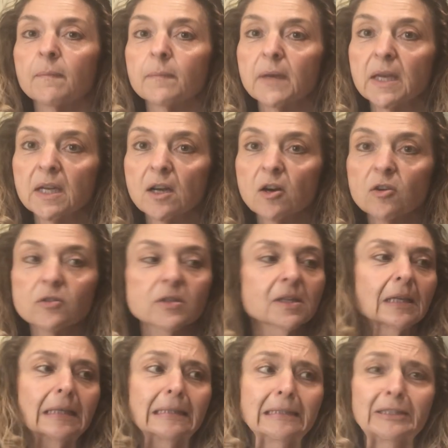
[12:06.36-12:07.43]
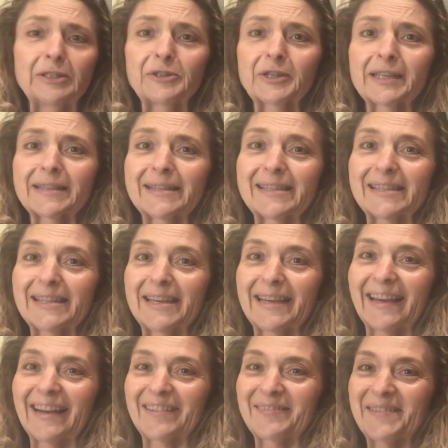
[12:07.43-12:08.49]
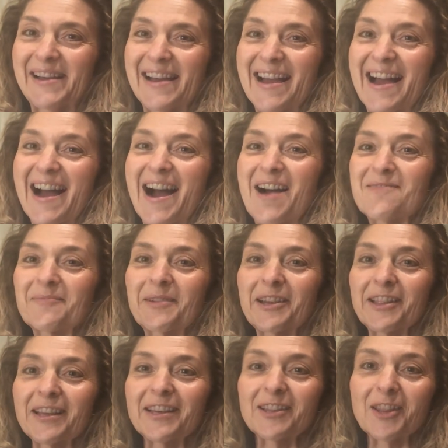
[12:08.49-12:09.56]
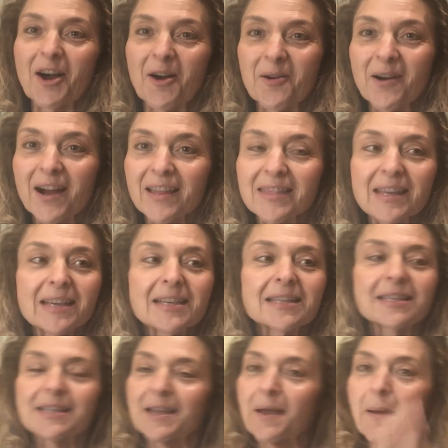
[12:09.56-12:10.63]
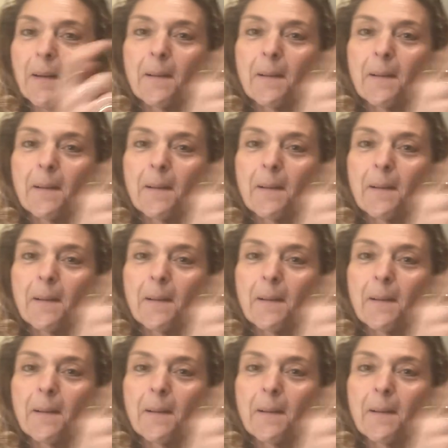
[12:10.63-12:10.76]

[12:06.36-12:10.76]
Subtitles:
Aminos, you can see I'm really low on this,